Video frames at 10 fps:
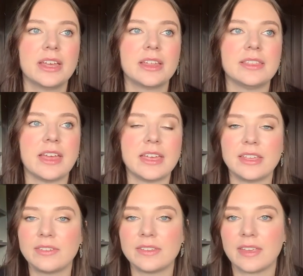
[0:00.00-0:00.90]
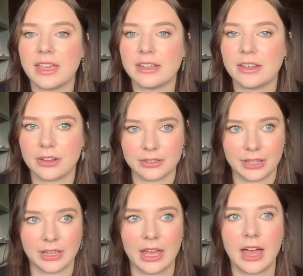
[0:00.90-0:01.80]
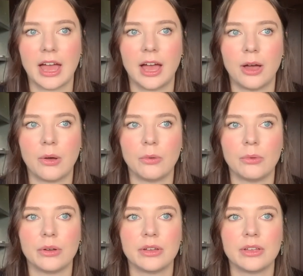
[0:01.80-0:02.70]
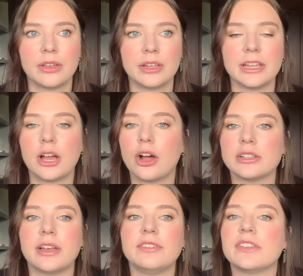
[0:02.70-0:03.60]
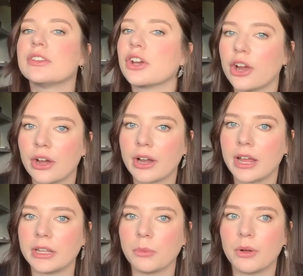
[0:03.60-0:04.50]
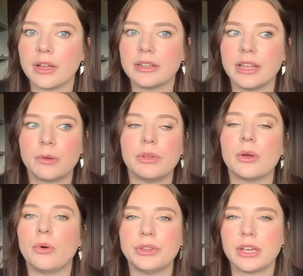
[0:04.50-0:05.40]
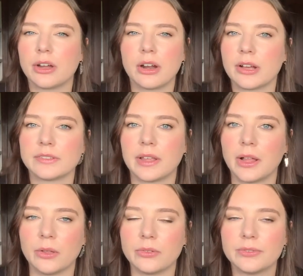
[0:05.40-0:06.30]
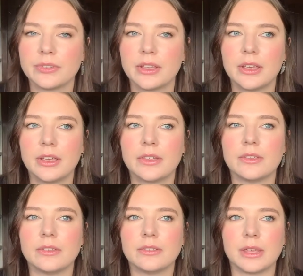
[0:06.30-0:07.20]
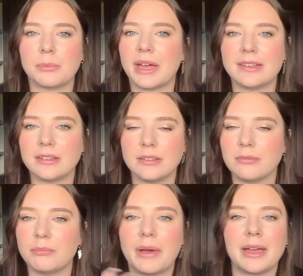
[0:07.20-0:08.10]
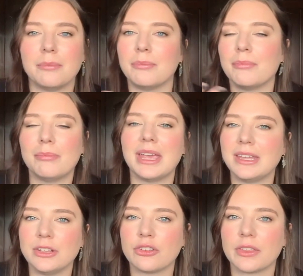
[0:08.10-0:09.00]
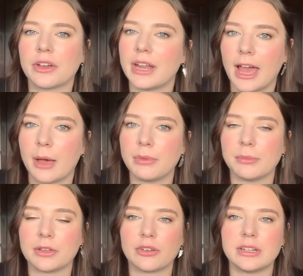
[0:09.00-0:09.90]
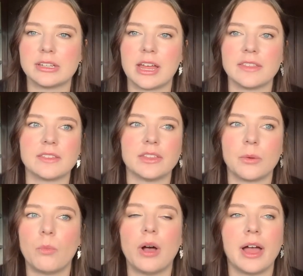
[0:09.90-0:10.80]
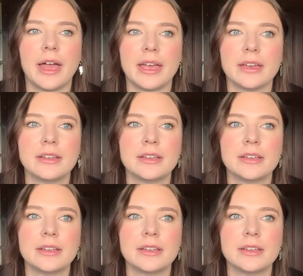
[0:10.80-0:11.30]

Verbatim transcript: they even say in here like how, like our love doesn't hurt anyone. Like we only hurt ourselves like by didn't by making each other unhappy by trying to deny this like why